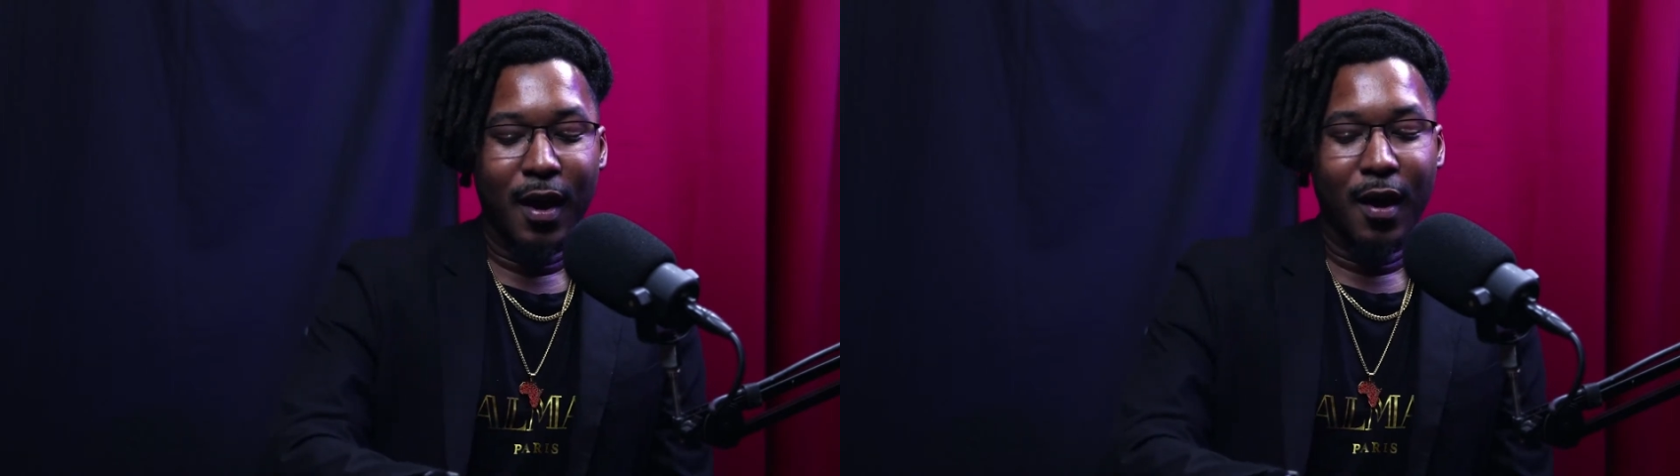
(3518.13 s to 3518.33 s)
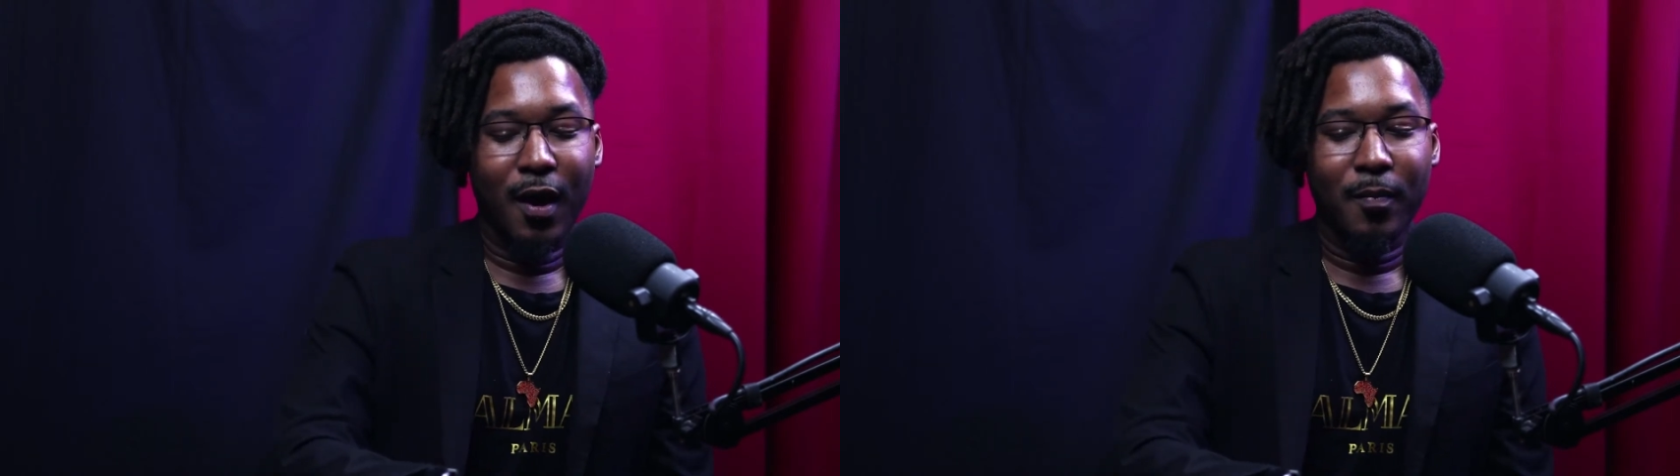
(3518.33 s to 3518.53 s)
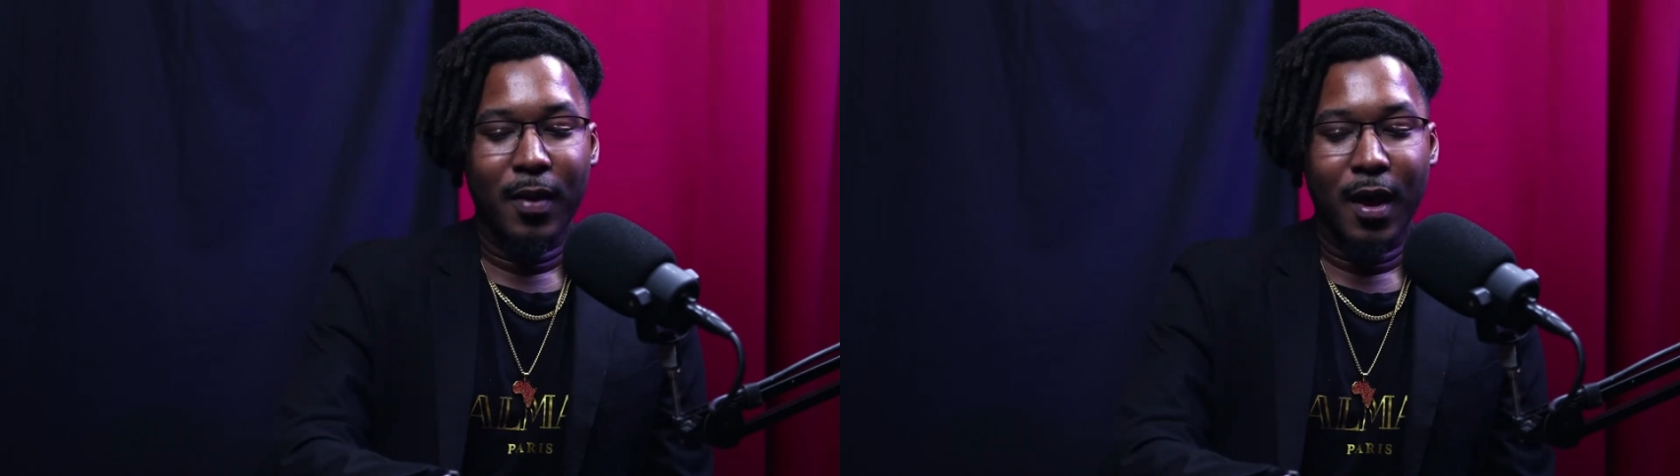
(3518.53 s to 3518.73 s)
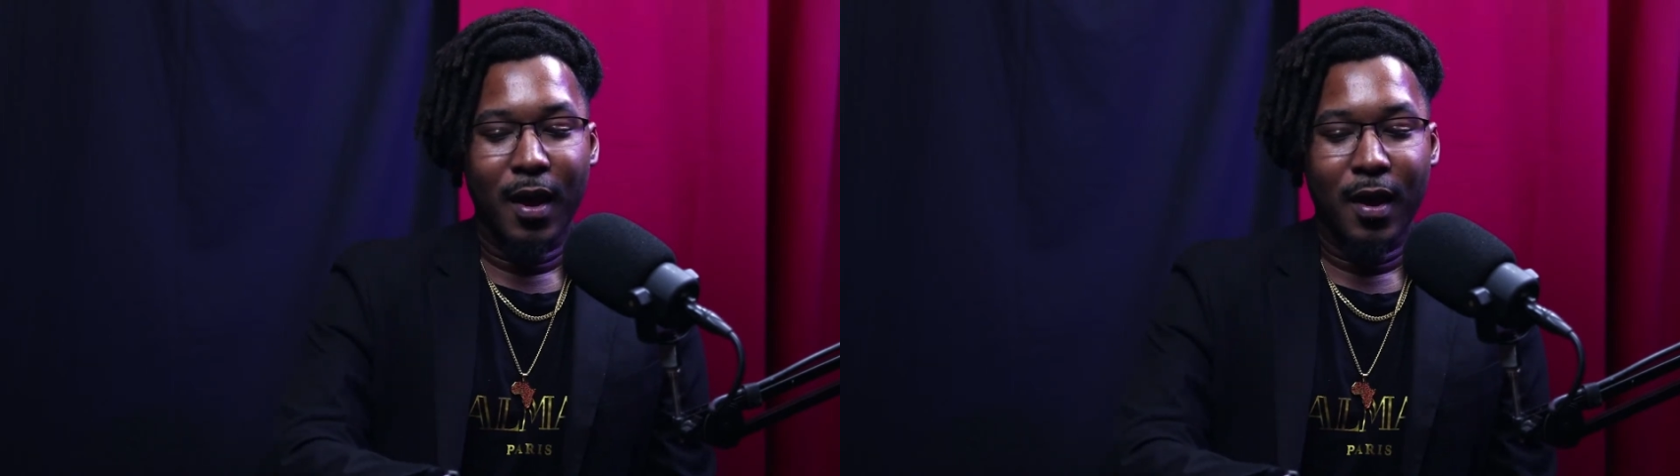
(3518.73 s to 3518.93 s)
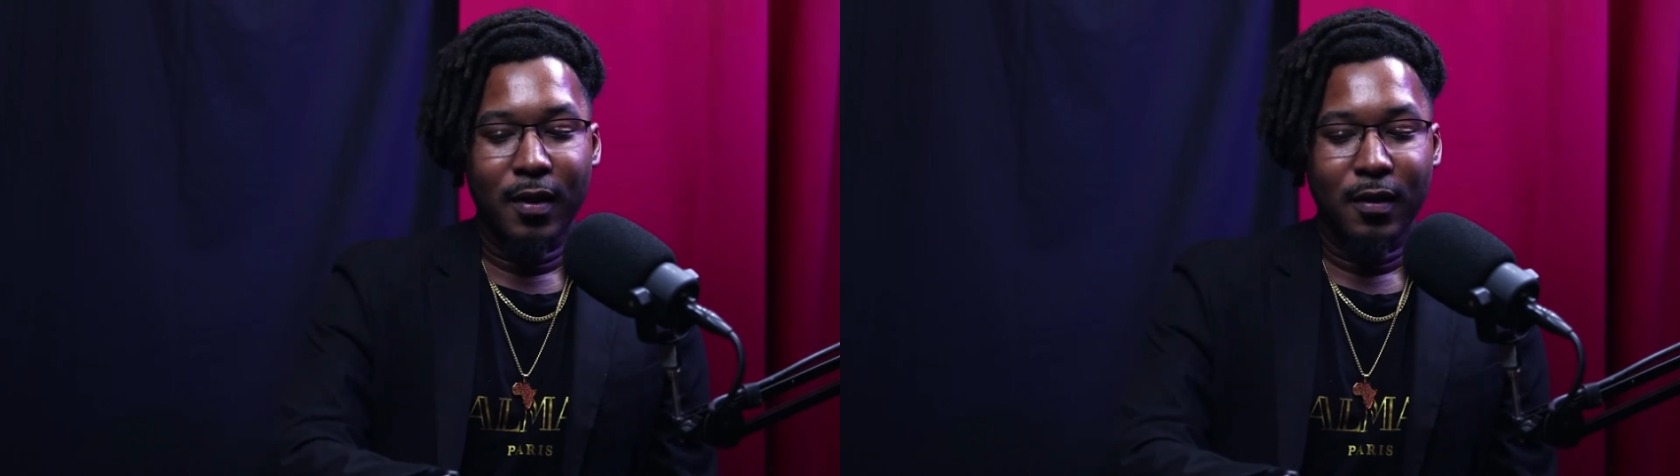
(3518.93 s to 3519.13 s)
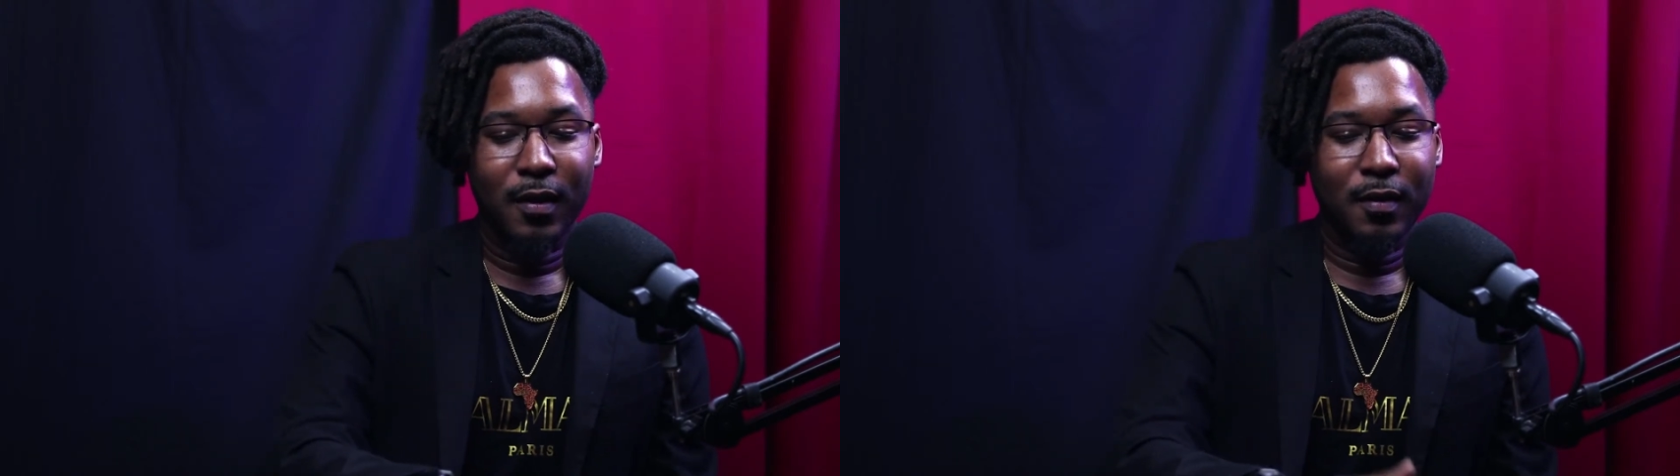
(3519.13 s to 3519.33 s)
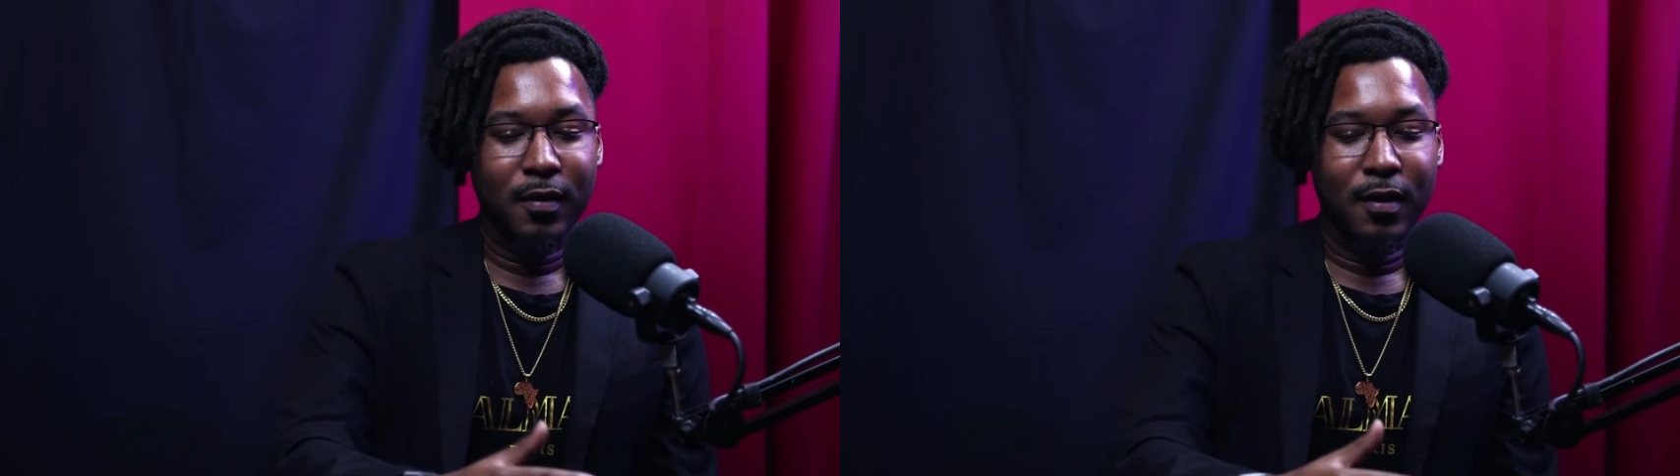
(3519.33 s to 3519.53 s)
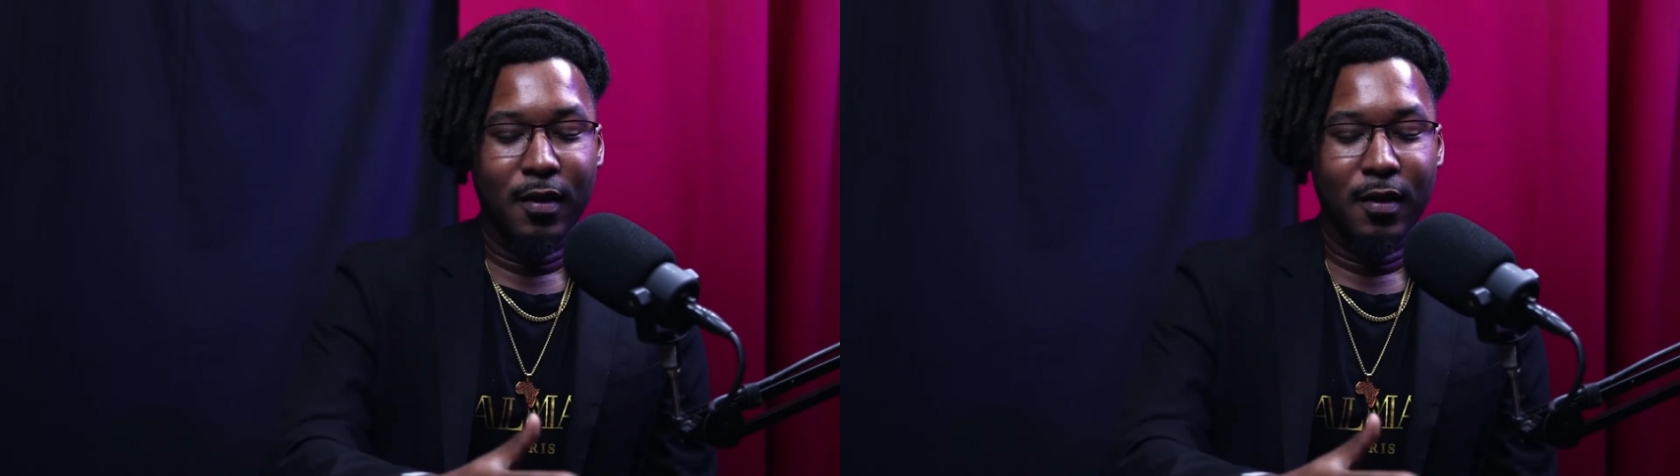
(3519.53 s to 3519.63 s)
And he